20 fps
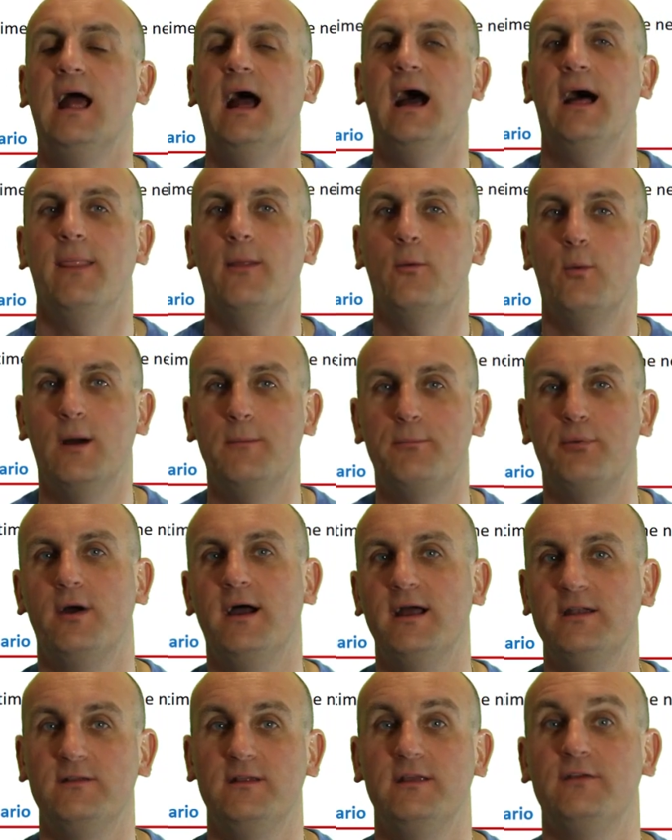And the one
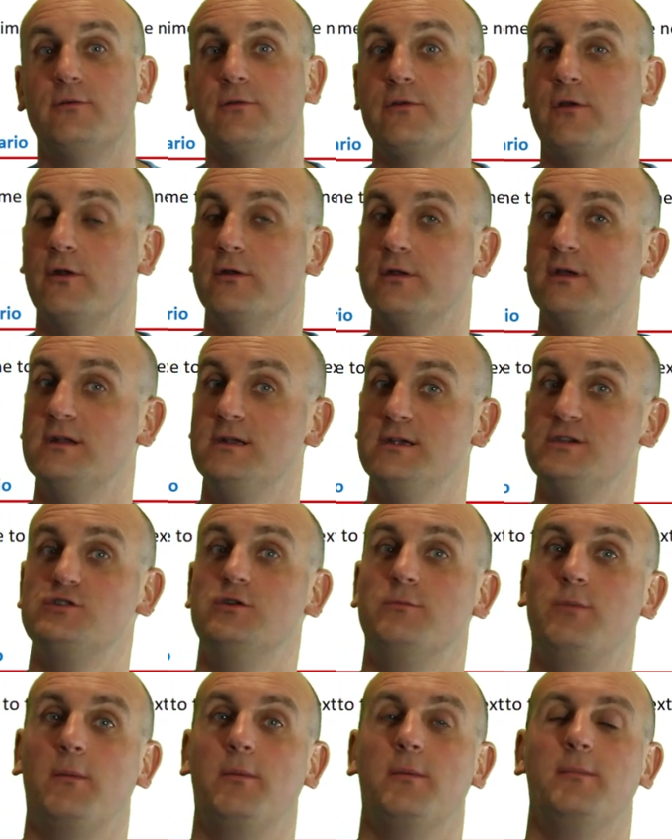prior to this was on
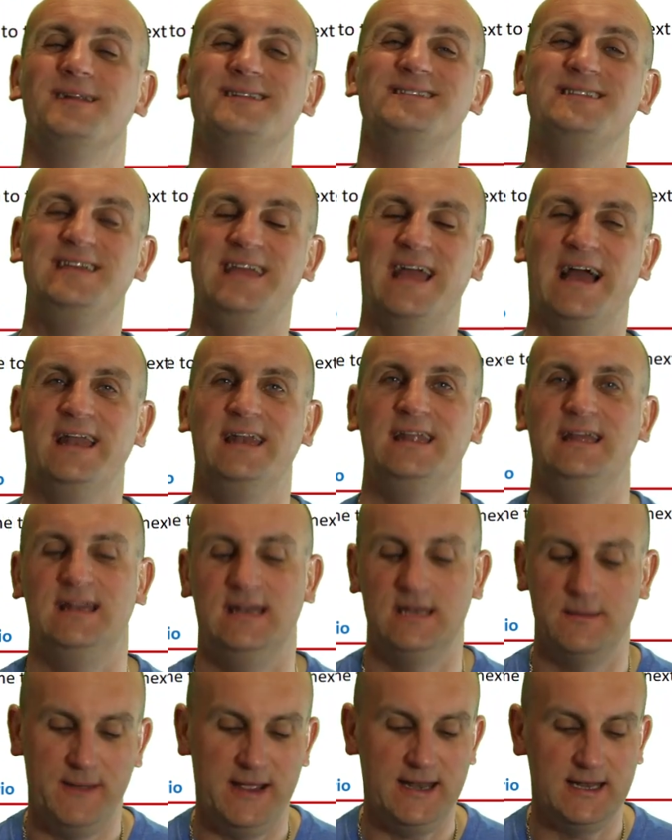conditional probability and
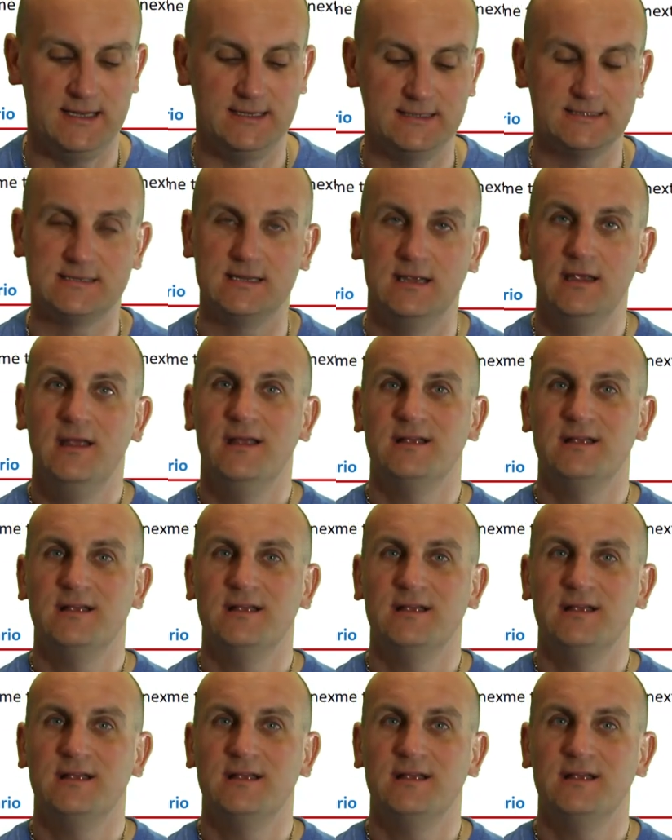independence.